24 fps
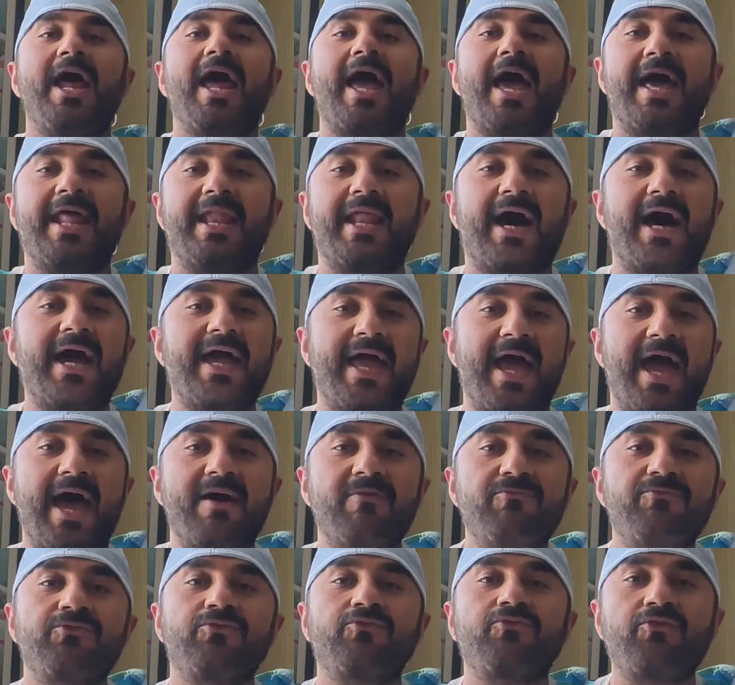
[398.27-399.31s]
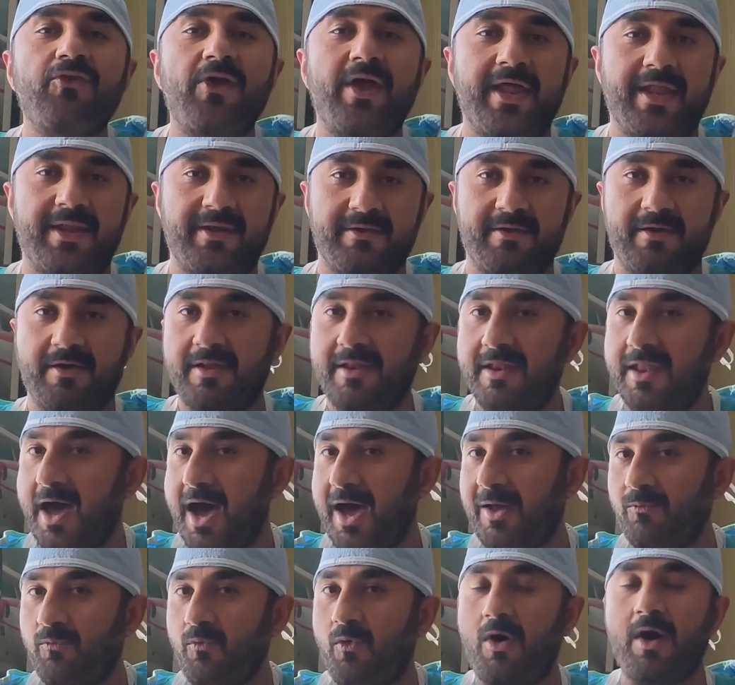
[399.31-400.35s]
and I have written
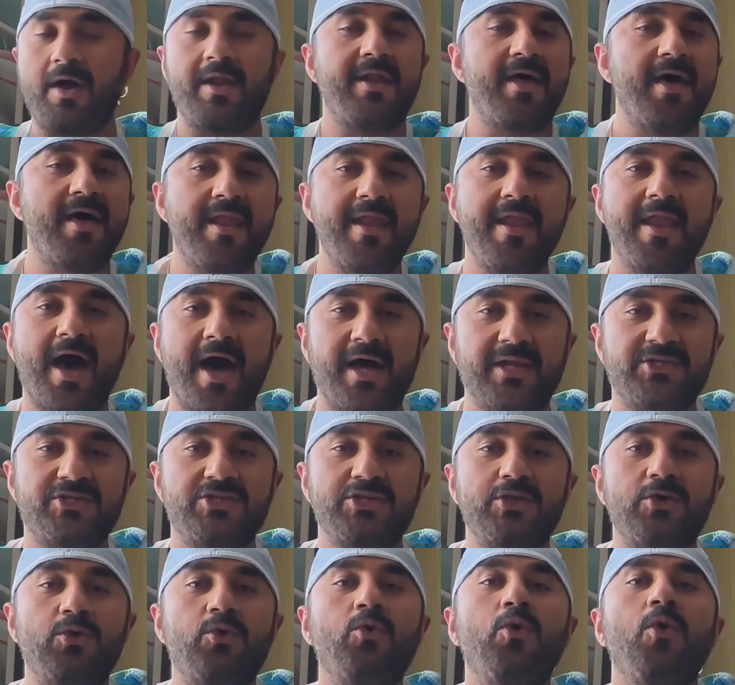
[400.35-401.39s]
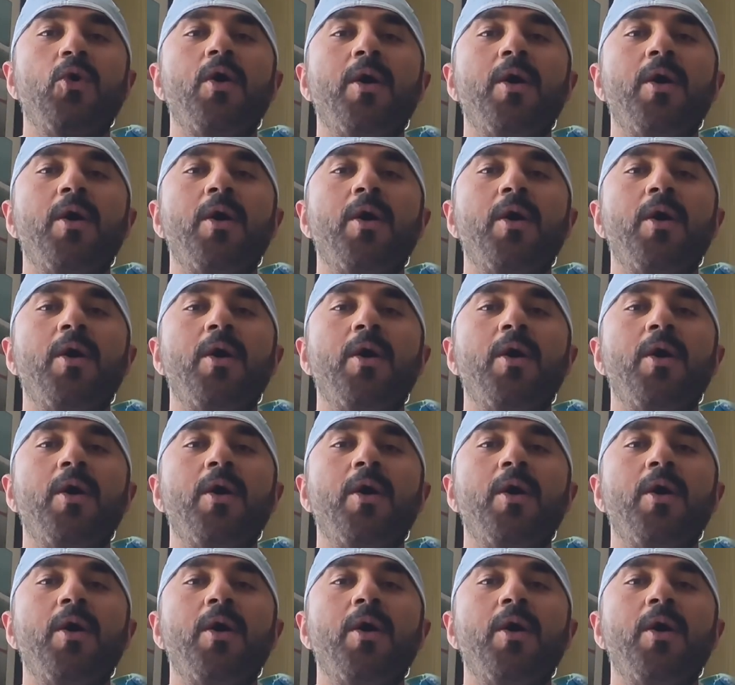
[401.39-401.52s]
not one, not two,